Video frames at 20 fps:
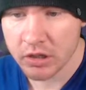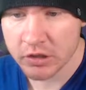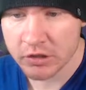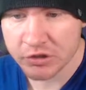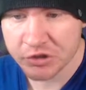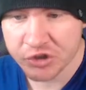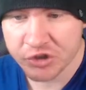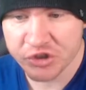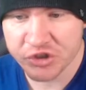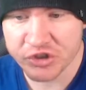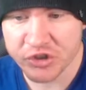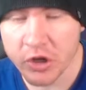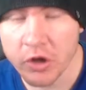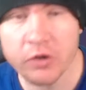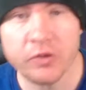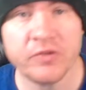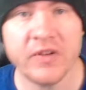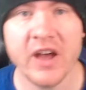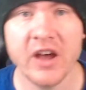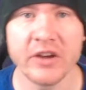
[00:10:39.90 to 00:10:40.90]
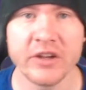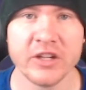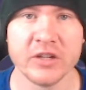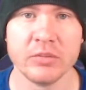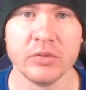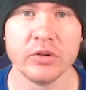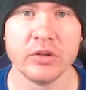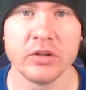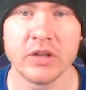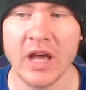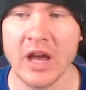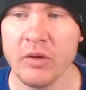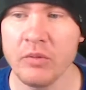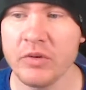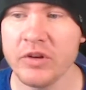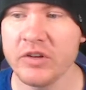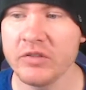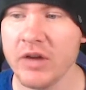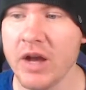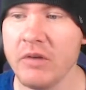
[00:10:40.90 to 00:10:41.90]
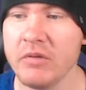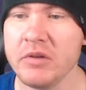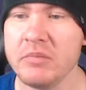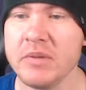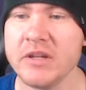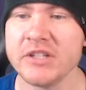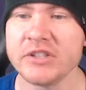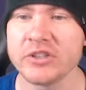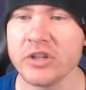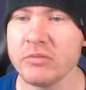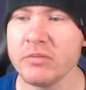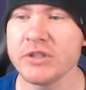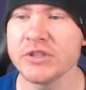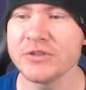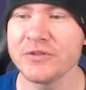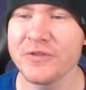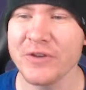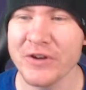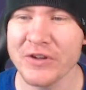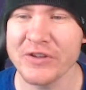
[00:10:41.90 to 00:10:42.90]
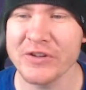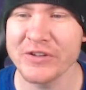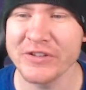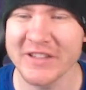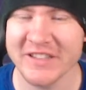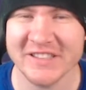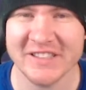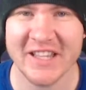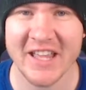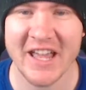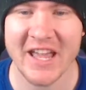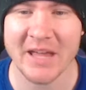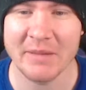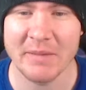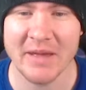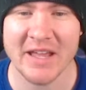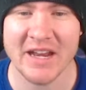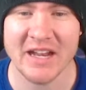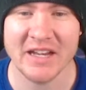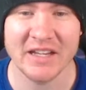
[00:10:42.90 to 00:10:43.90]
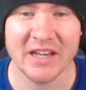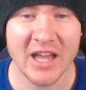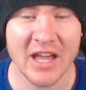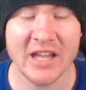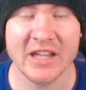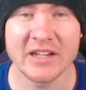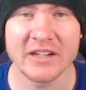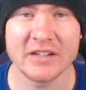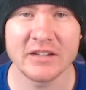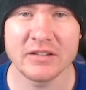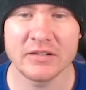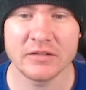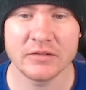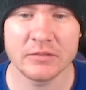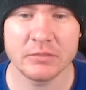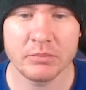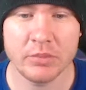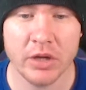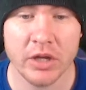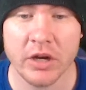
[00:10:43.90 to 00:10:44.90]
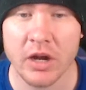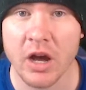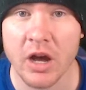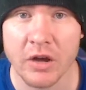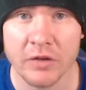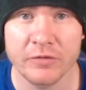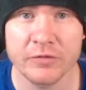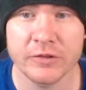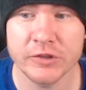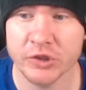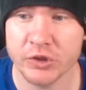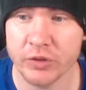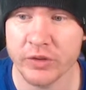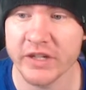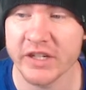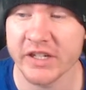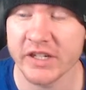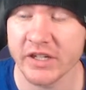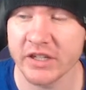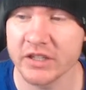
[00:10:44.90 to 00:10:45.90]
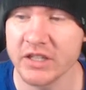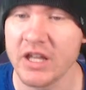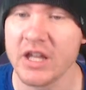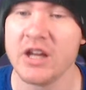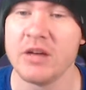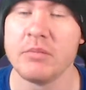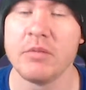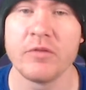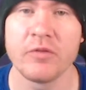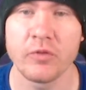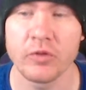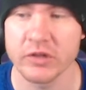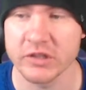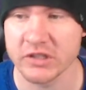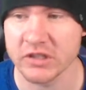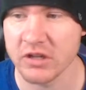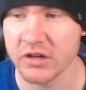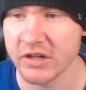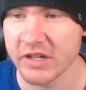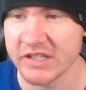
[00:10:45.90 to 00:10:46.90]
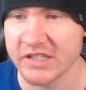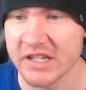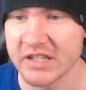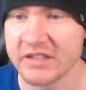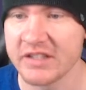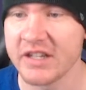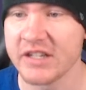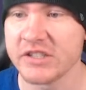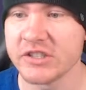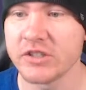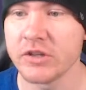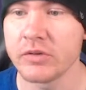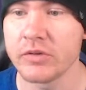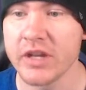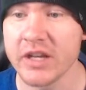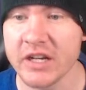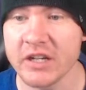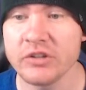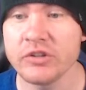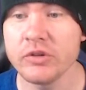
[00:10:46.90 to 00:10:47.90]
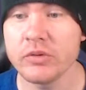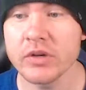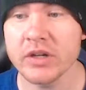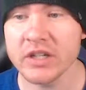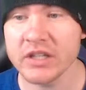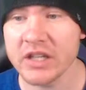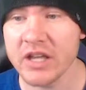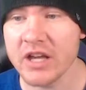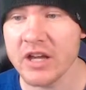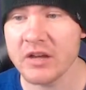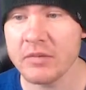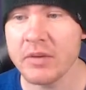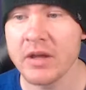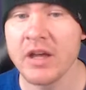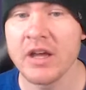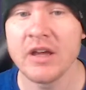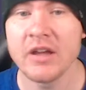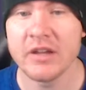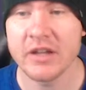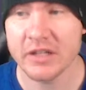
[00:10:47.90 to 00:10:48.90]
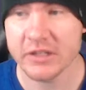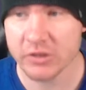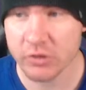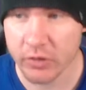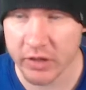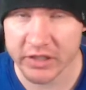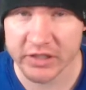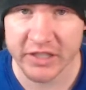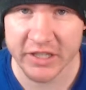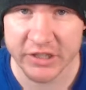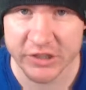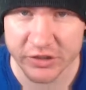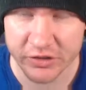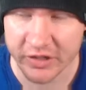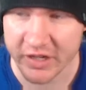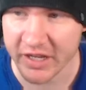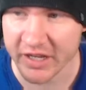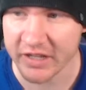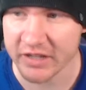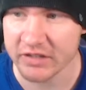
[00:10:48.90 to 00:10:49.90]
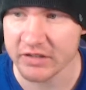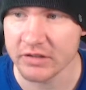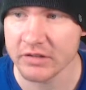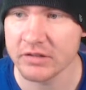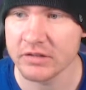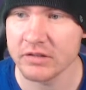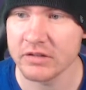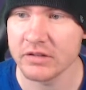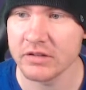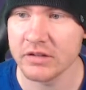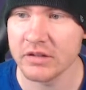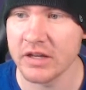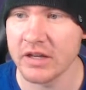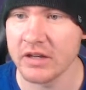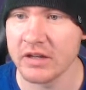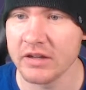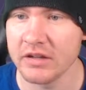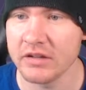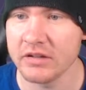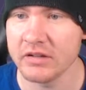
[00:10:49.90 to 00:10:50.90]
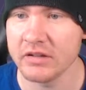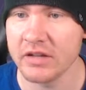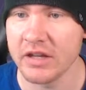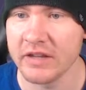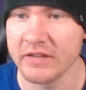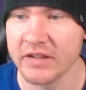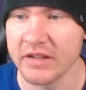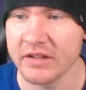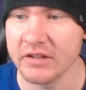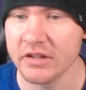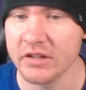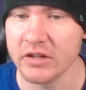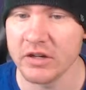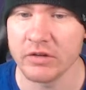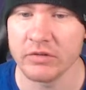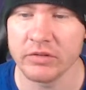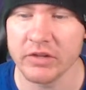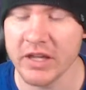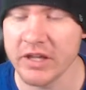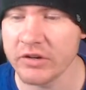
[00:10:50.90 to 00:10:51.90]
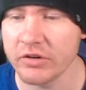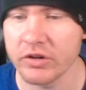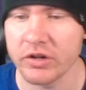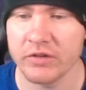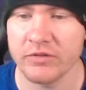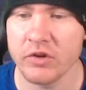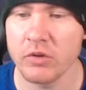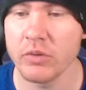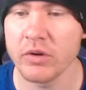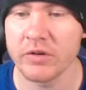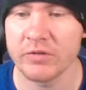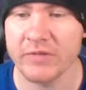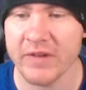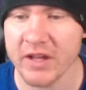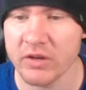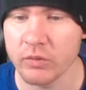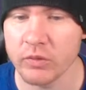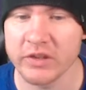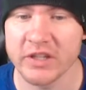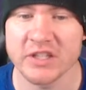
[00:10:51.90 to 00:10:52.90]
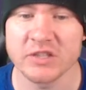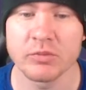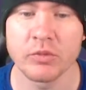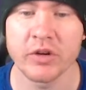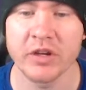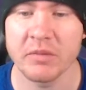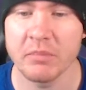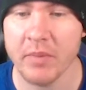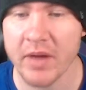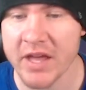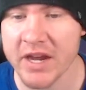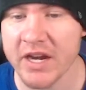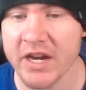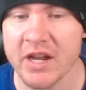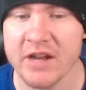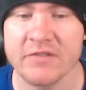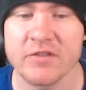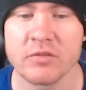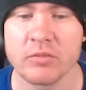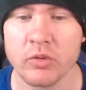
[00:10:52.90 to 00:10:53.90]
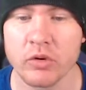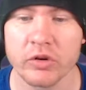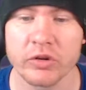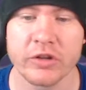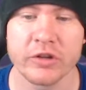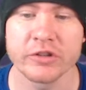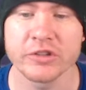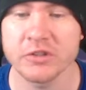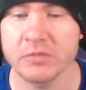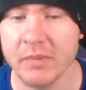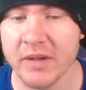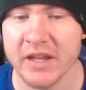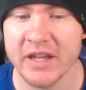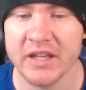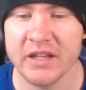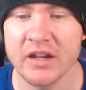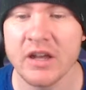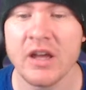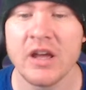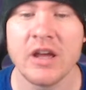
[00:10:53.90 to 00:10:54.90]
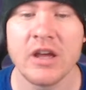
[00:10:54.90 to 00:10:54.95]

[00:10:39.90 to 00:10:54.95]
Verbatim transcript: so valuable. I would have I would be so much further in this game had I not put off joining a club for as long as I did. So get into a club as quickly as you can. Uh, and then, you know, later on, if you want to find one that's more competitive or more your speed,